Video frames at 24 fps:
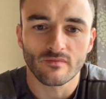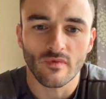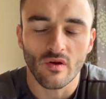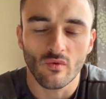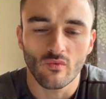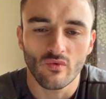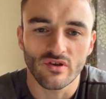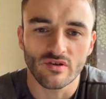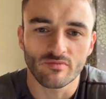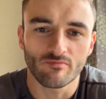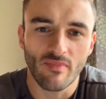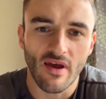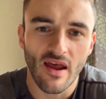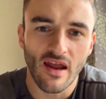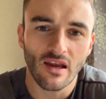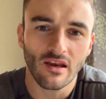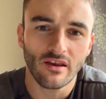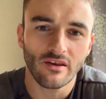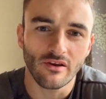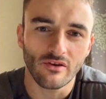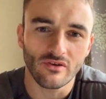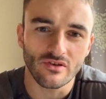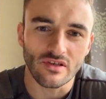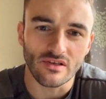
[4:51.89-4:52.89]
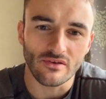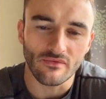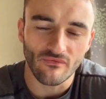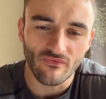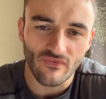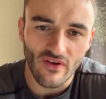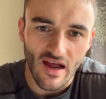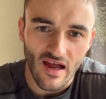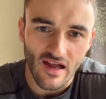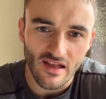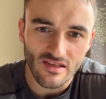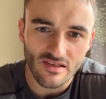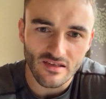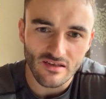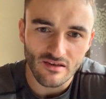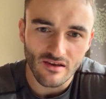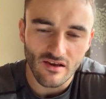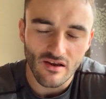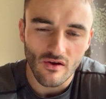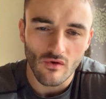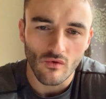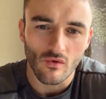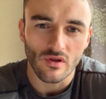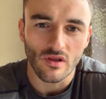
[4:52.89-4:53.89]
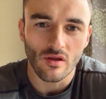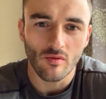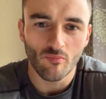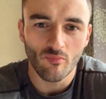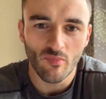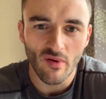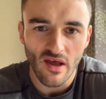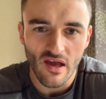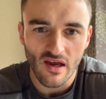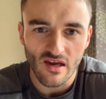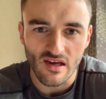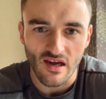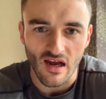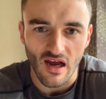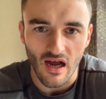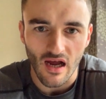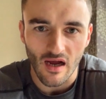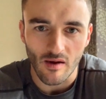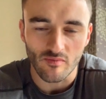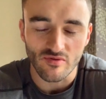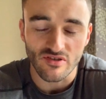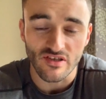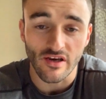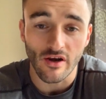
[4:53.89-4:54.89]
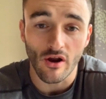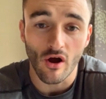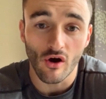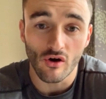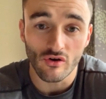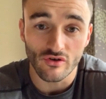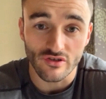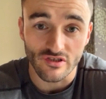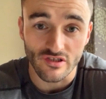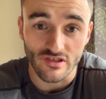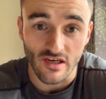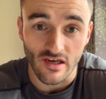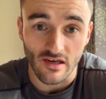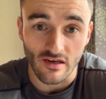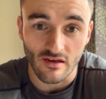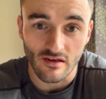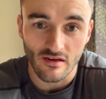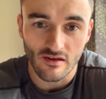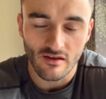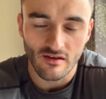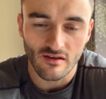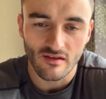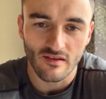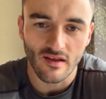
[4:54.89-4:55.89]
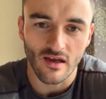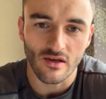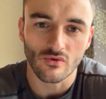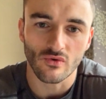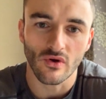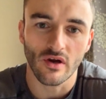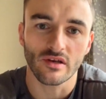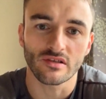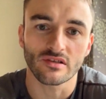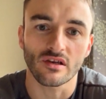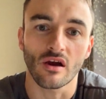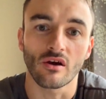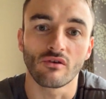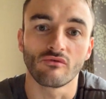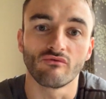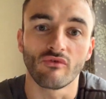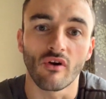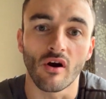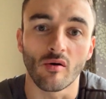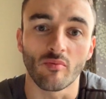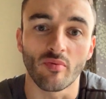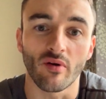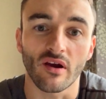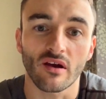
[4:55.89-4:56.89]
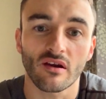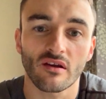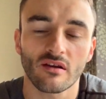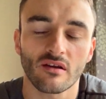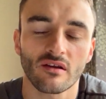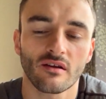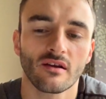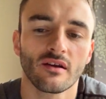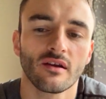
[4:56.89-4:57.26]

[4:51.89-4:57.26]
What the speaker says: which mainly uses fat with a bit of carbs and oxygen. That's why it's aerobic.